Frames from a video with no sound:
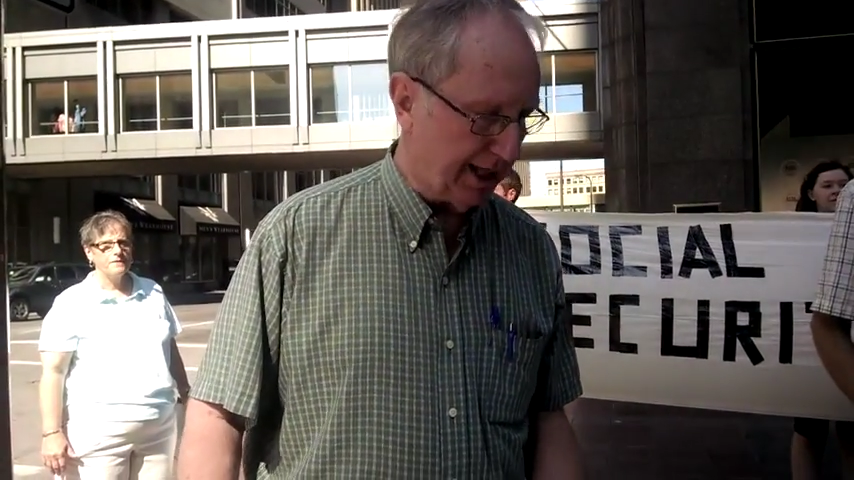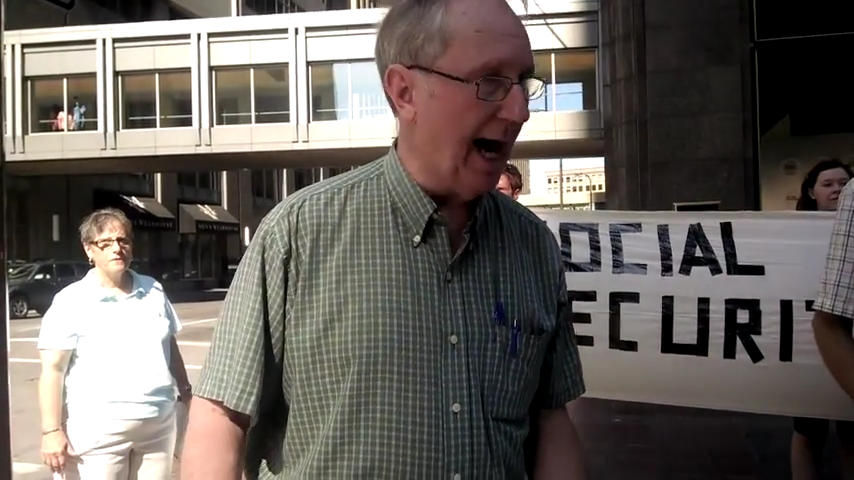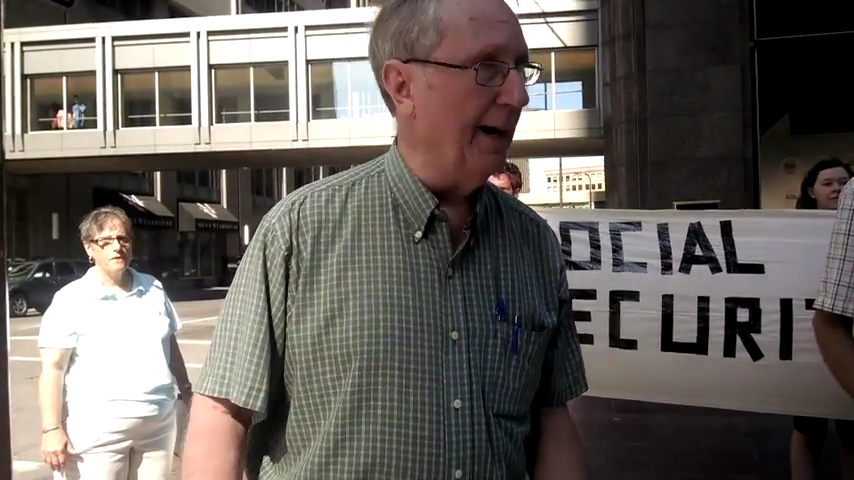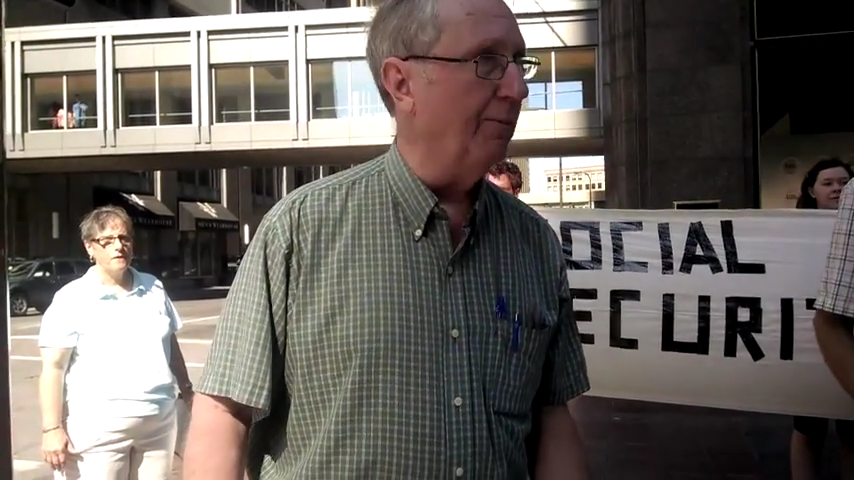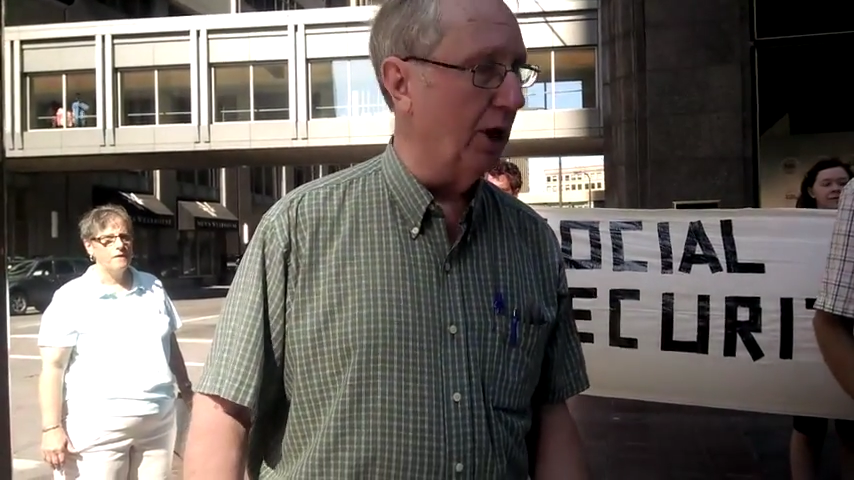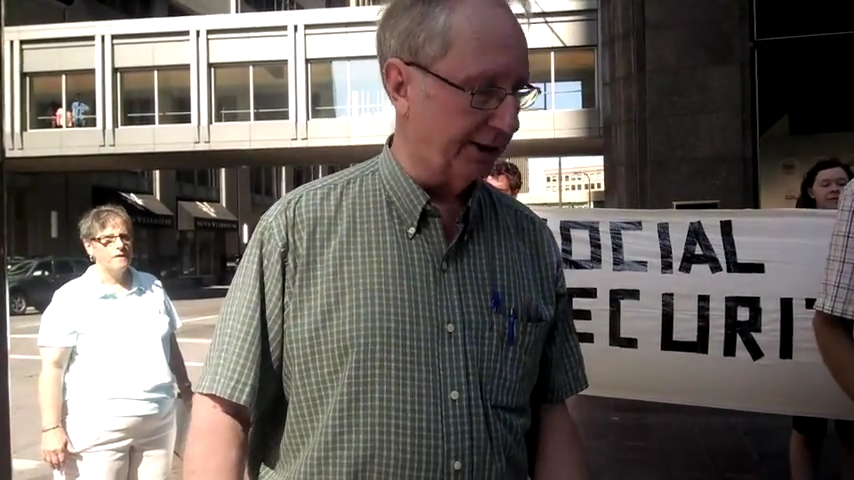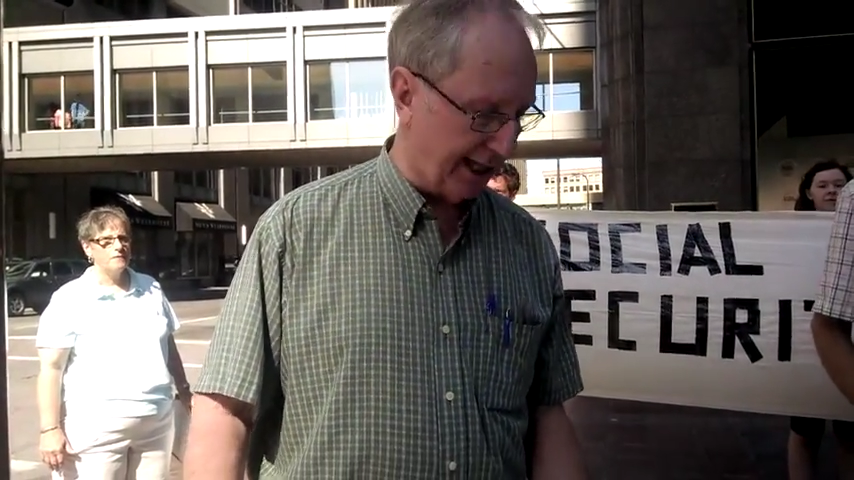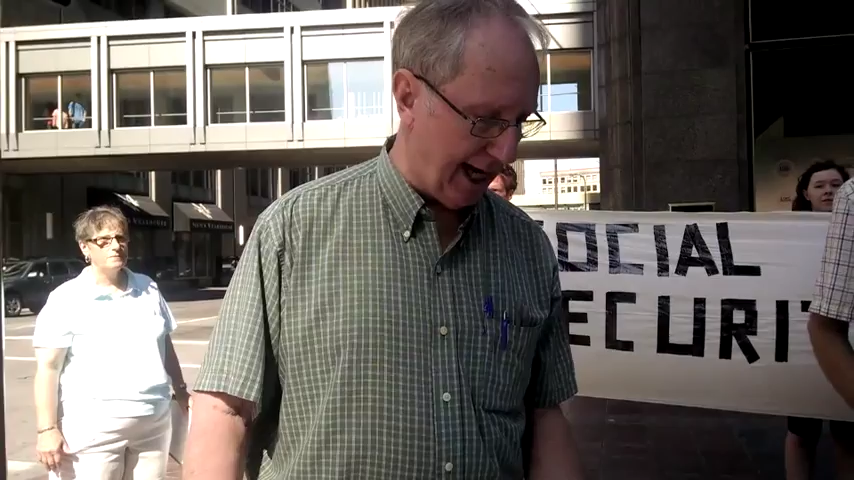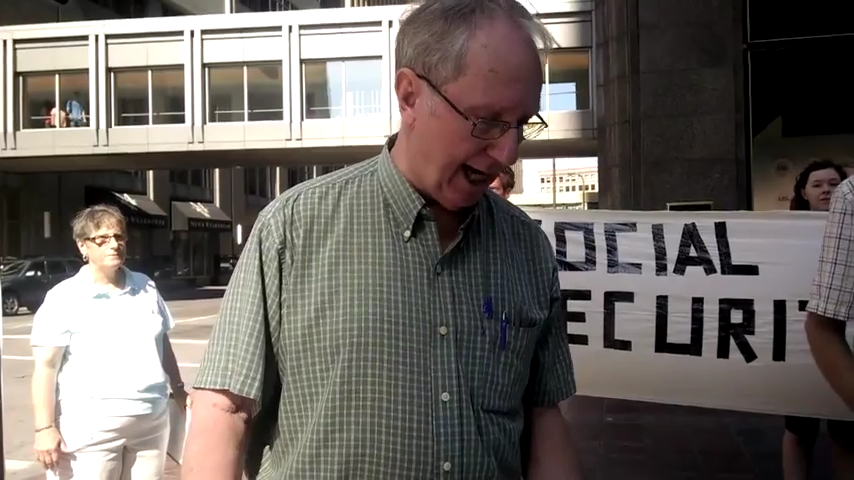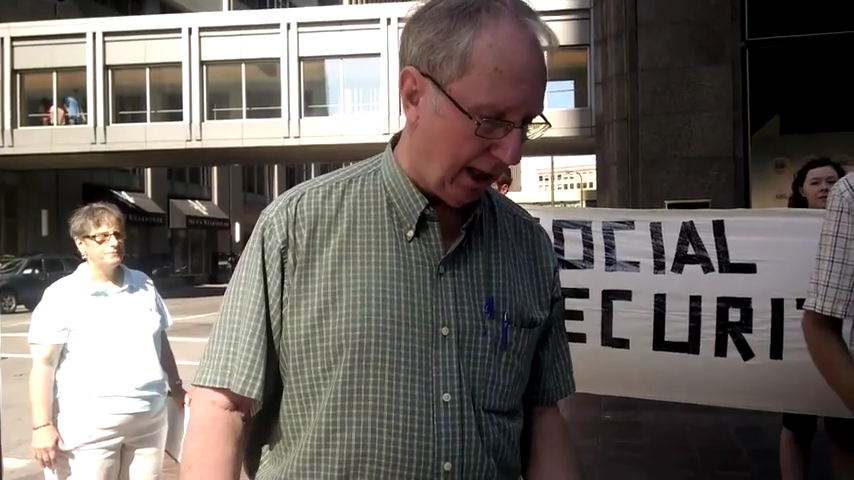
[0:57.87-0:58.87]
Time will
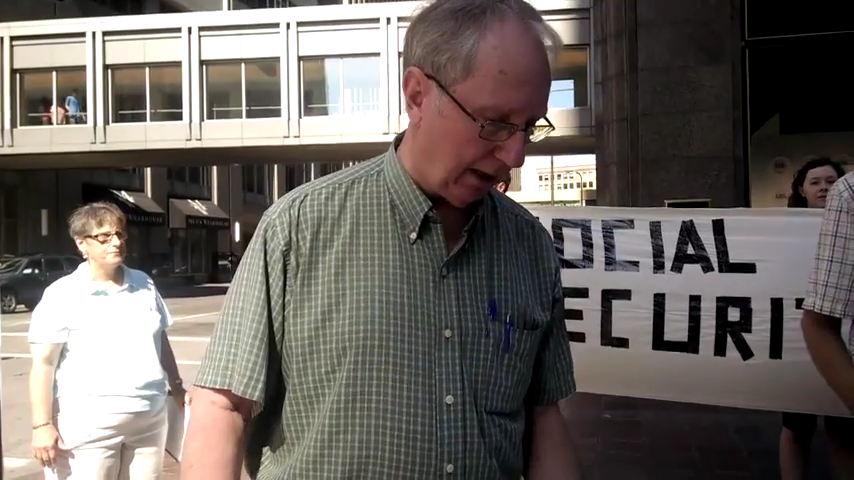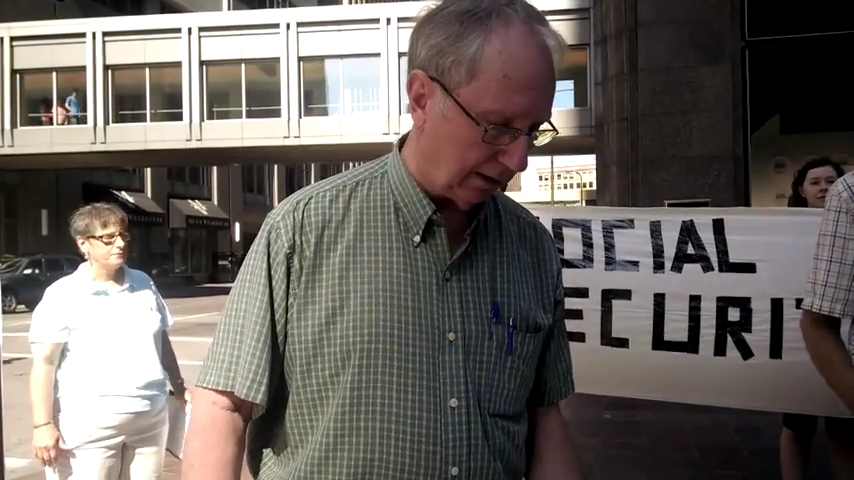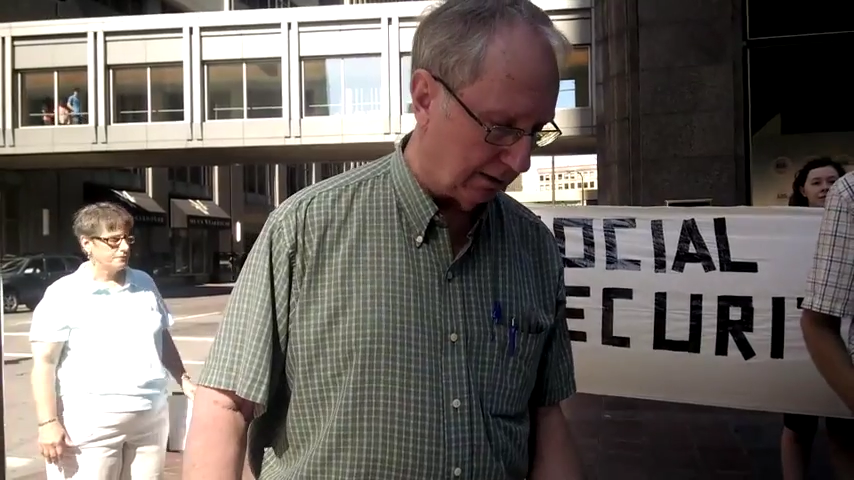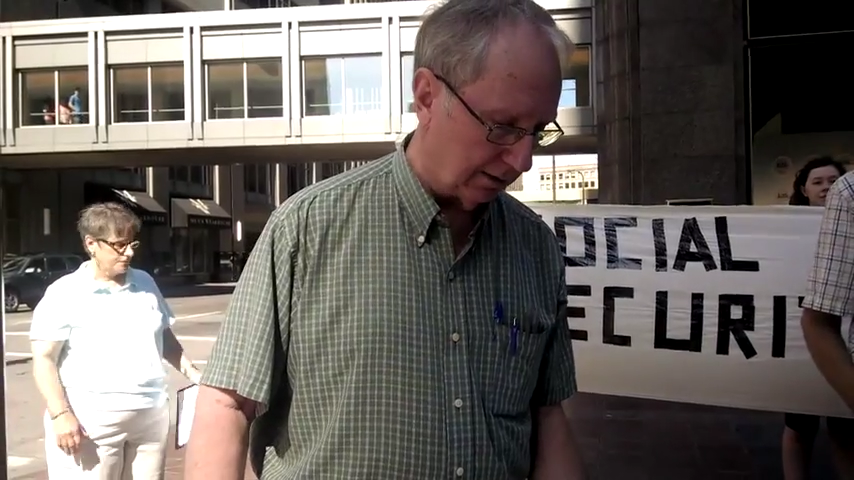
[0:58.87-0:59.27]
tell.